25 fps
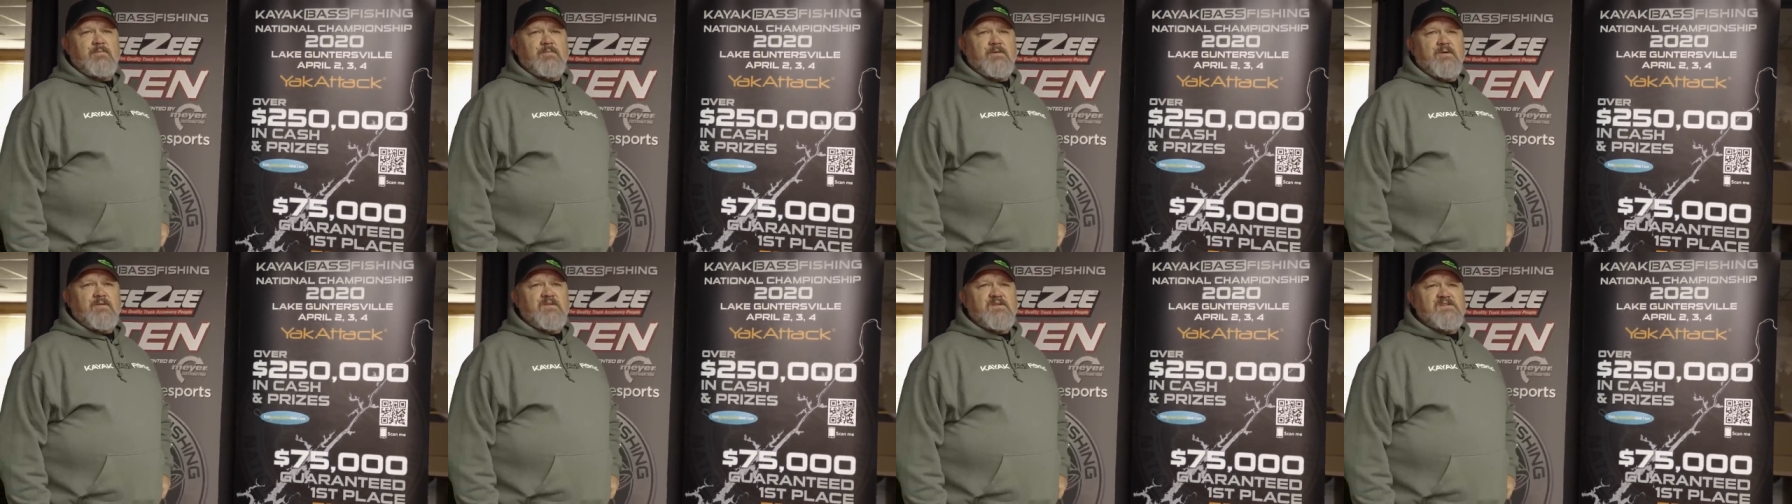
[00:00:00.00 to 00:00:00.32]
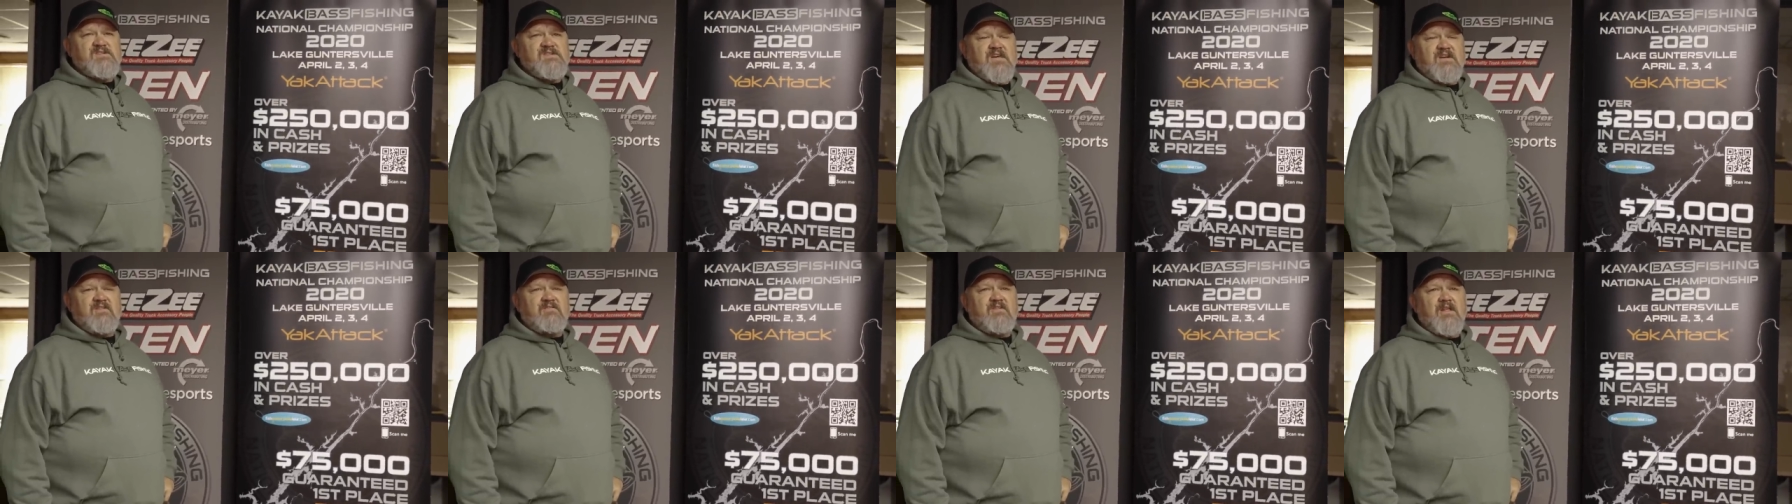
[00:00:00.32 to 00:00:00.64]
But the
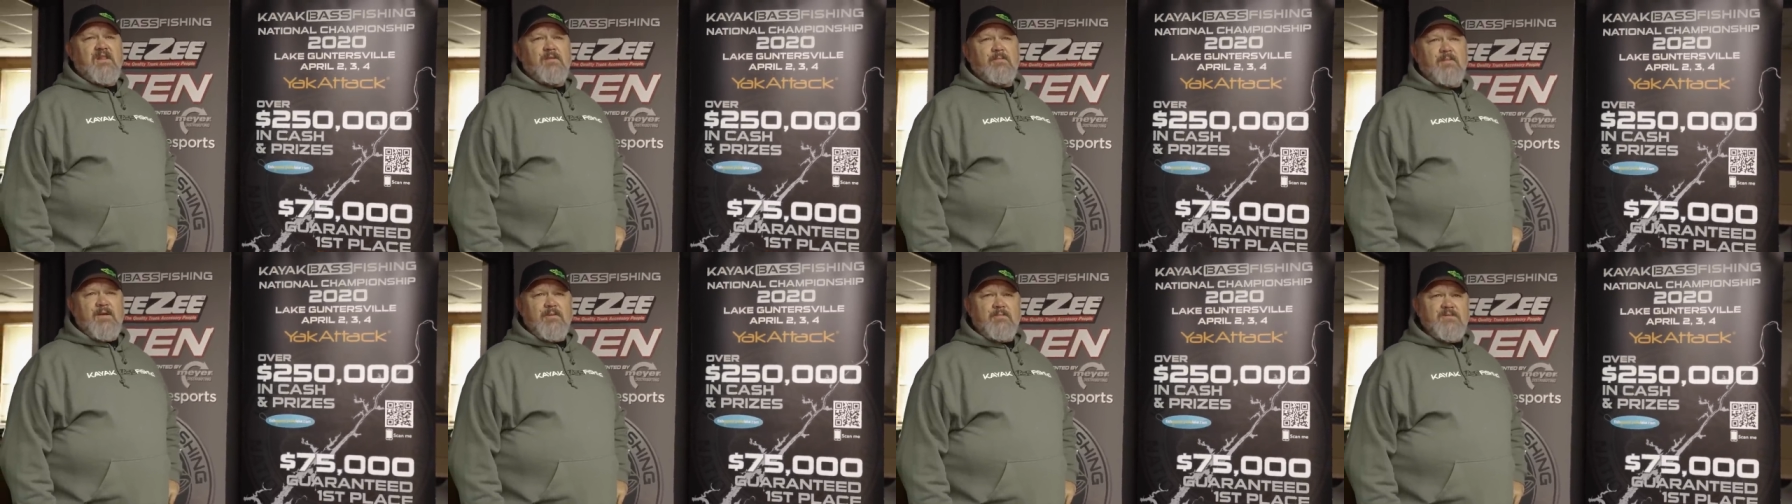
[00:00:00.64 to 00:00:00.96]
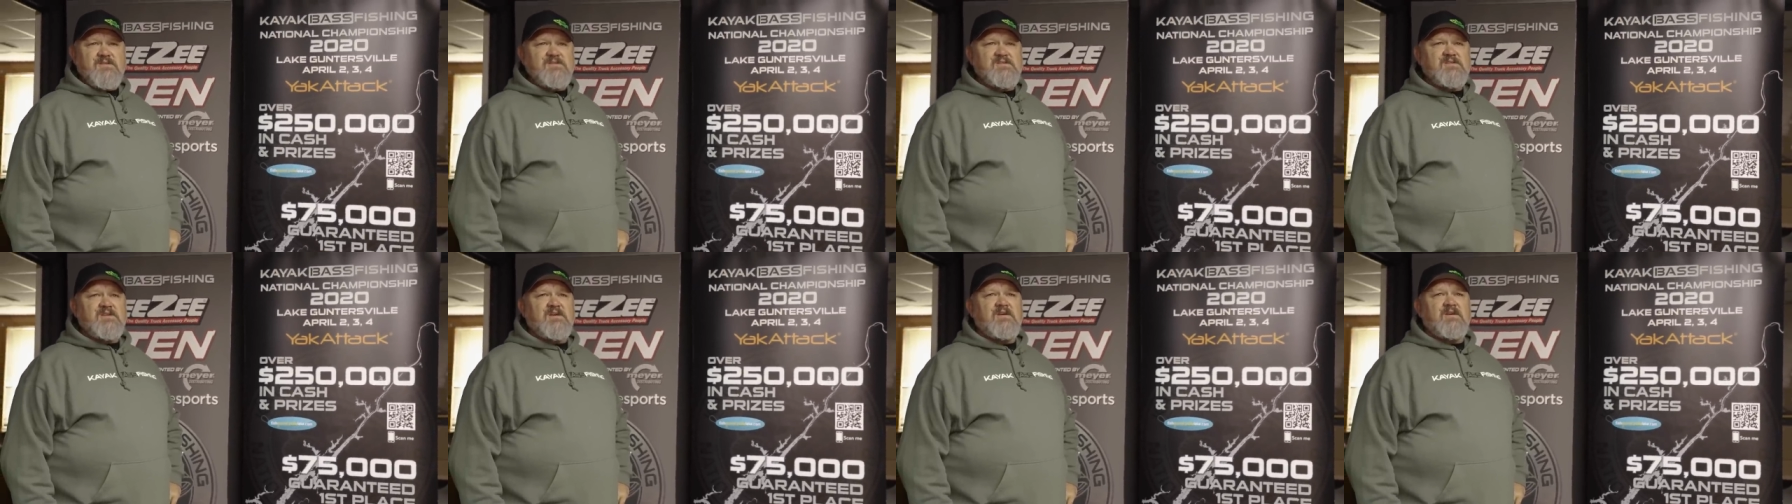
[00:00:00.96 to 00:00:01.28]
state of Alabama
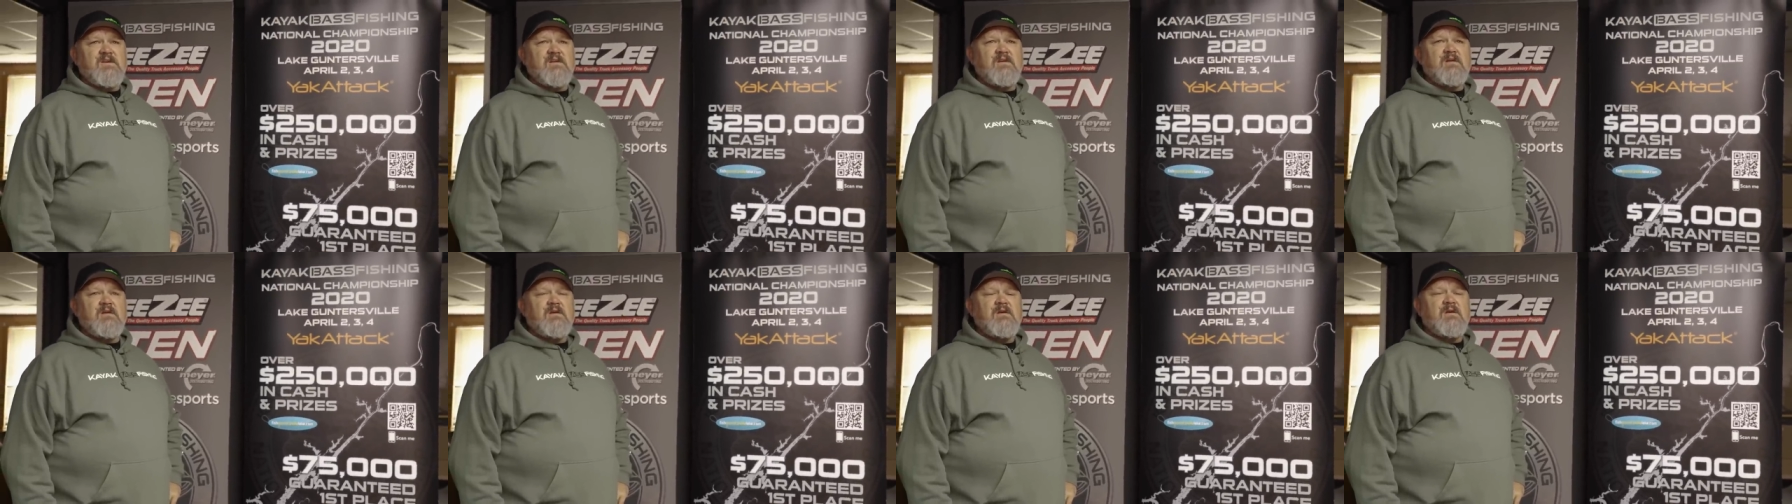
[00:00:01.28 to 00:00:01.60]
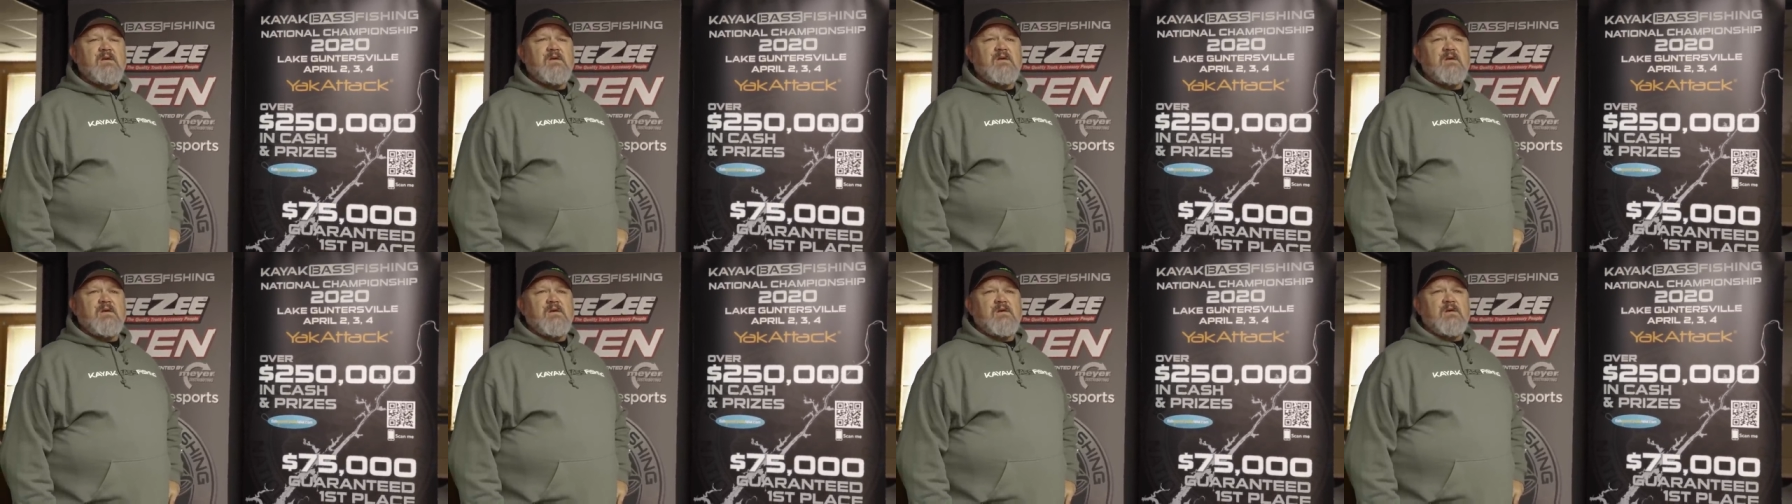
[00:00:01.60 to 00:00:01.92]
said,
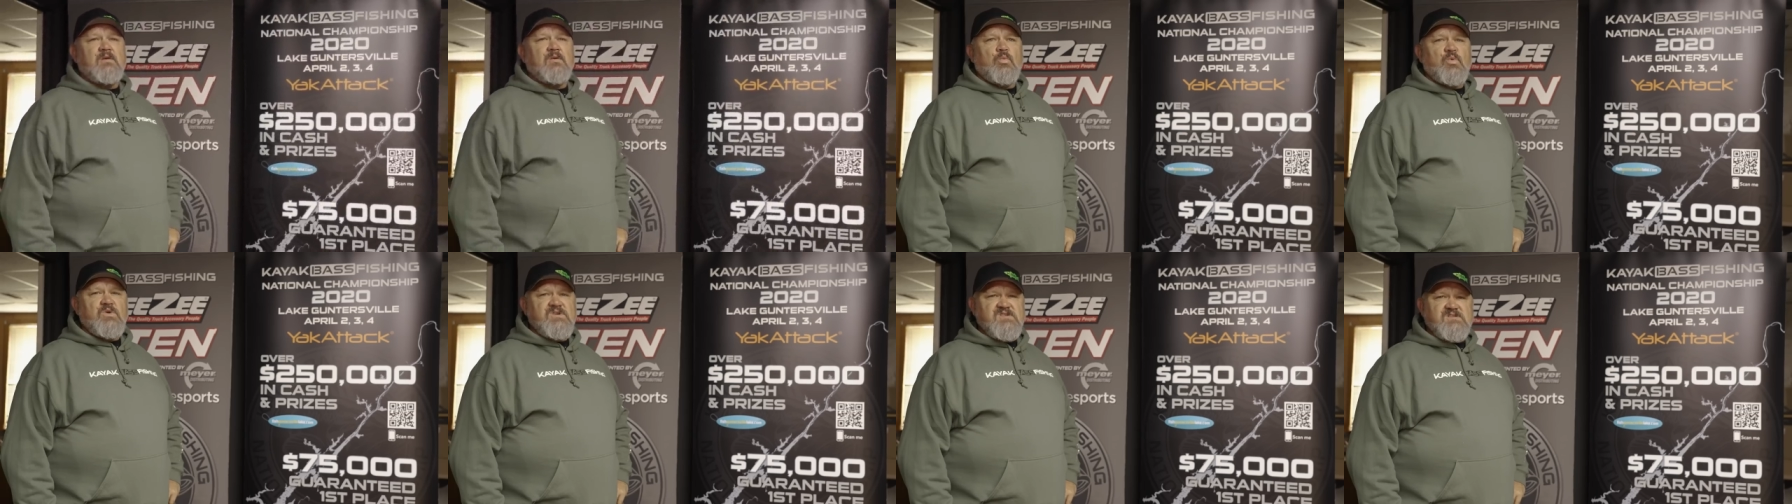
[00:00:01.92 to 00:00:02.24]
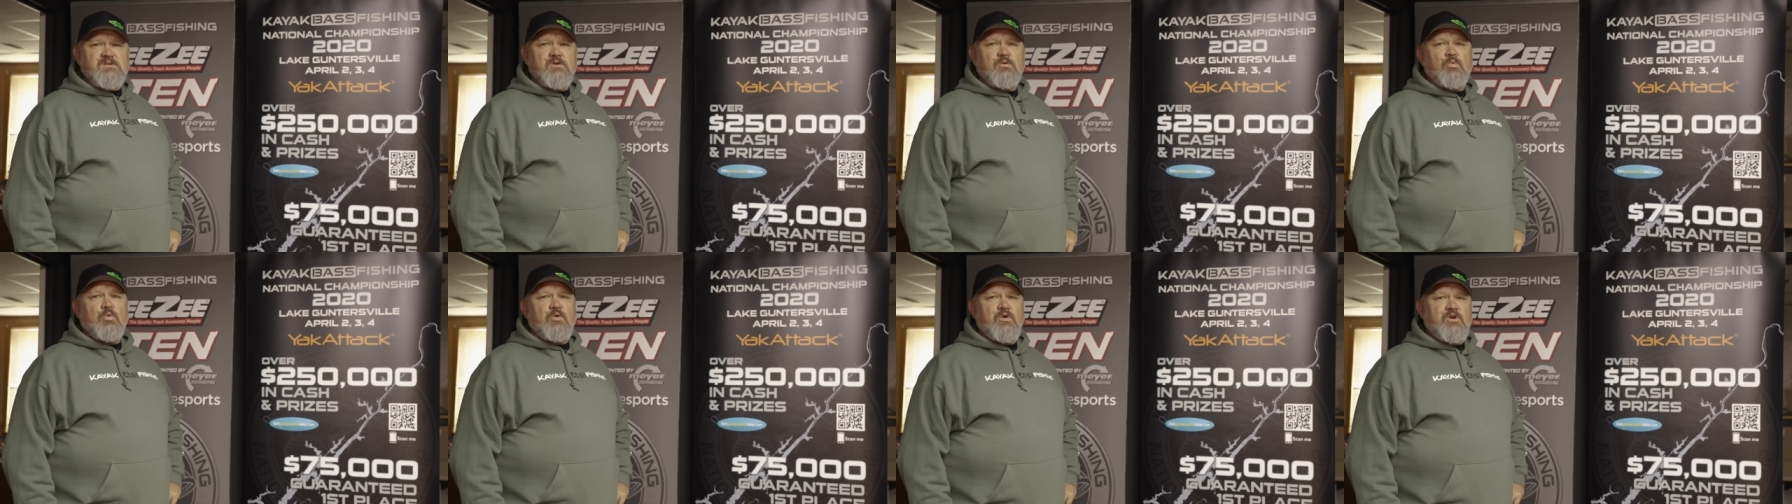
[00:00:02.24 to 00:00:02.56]
we
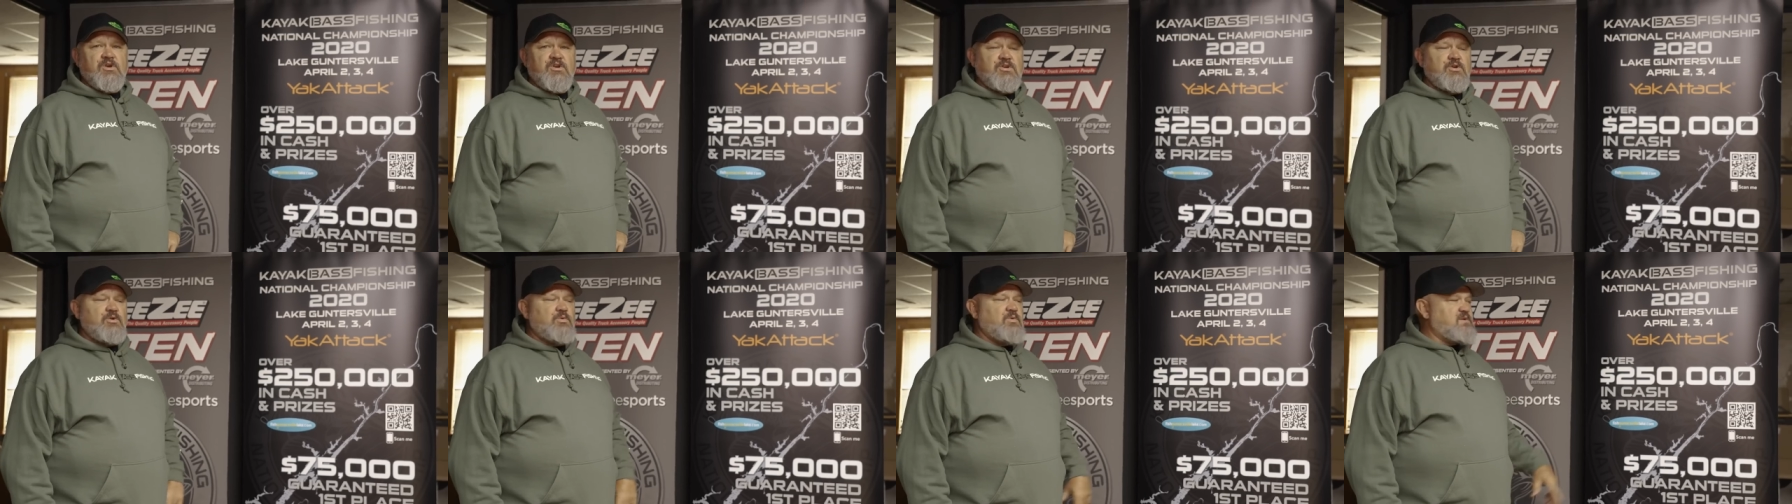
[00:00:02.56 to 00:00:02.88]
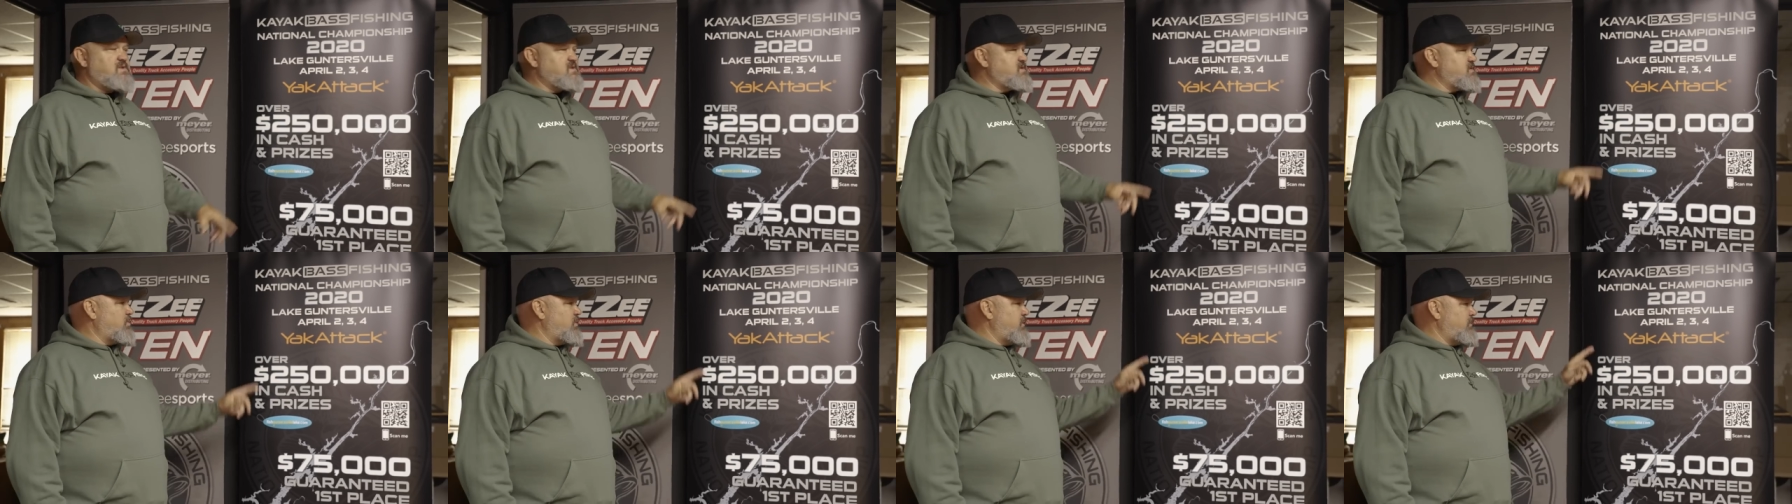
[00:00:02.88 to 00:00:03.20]
still want to do
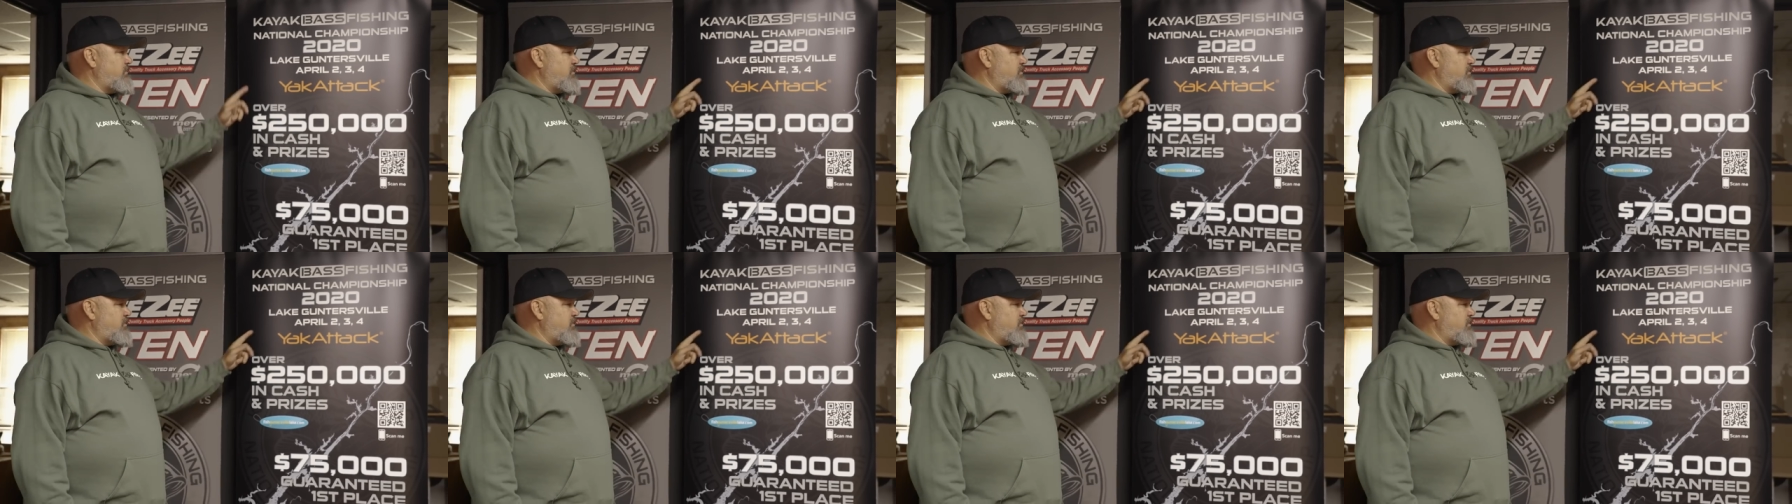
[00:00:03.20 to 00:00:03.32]
it. So we